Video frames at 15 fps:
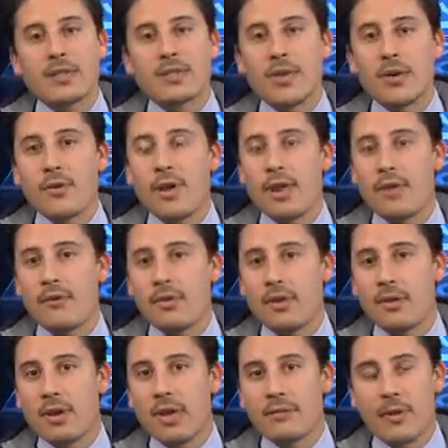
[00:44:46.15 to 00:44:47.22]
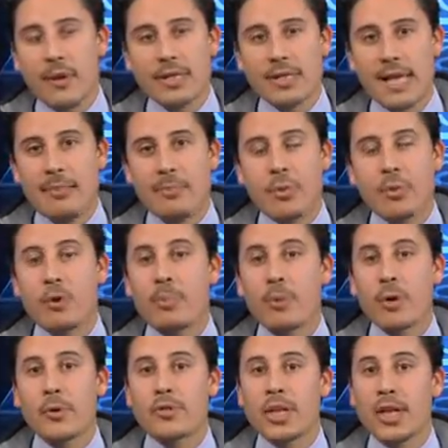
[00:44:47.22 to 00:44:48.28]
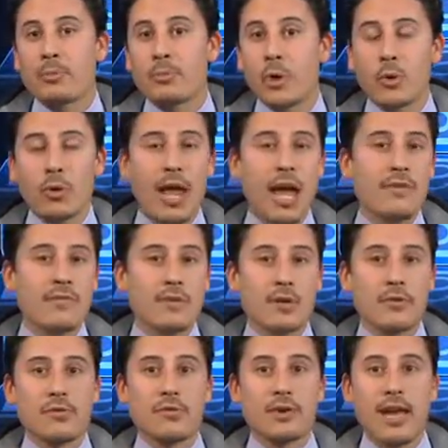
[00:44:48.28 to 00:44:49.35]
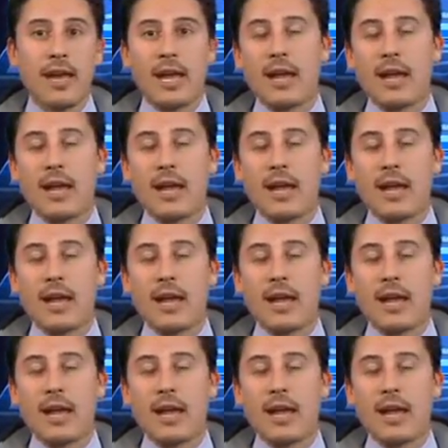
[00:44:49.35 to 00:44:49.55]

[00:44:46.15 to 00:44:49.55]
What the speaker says: So if for example, you're approaching a pro-life donor,